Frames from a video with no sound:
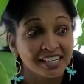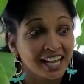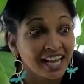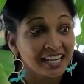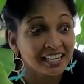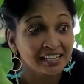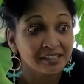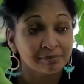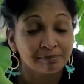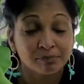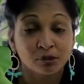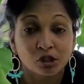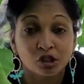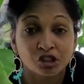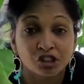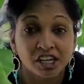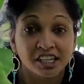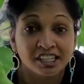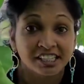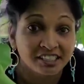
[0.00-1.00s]
a lot of
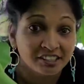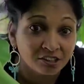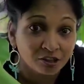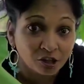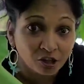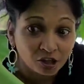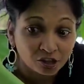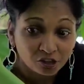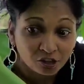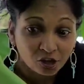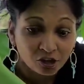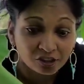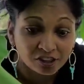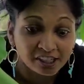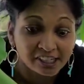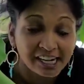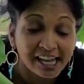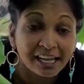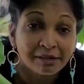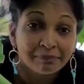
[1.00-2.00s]
bush I need to cut down.
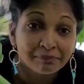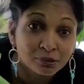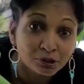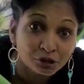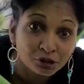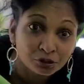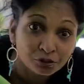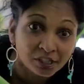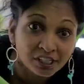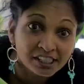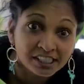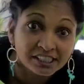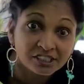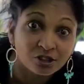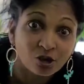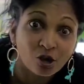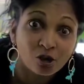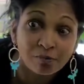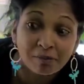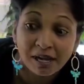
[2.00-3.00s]
They're not bush really. It's
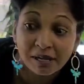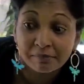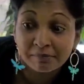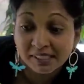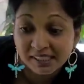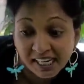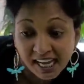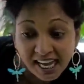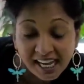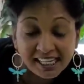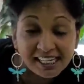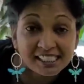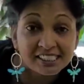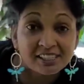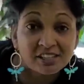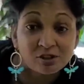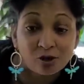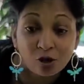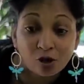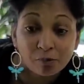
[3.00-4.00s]
all my bananas
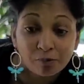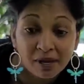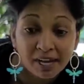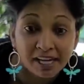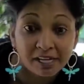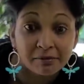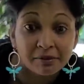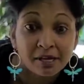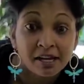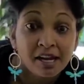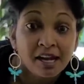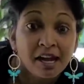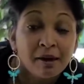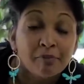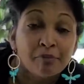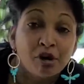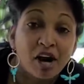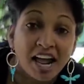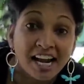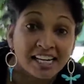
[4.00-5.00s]
and all my
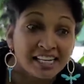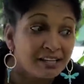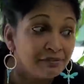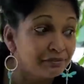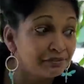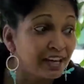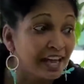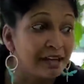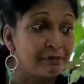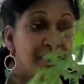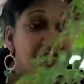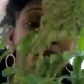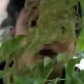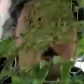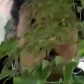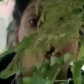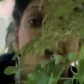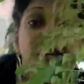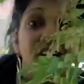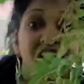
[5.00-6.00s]
broadleaf thyme and
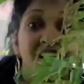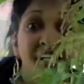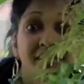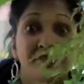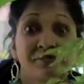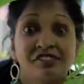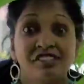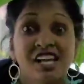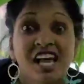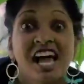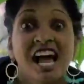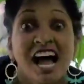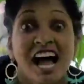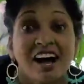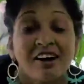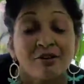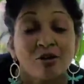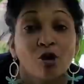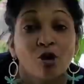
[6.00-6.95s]
curry leaves are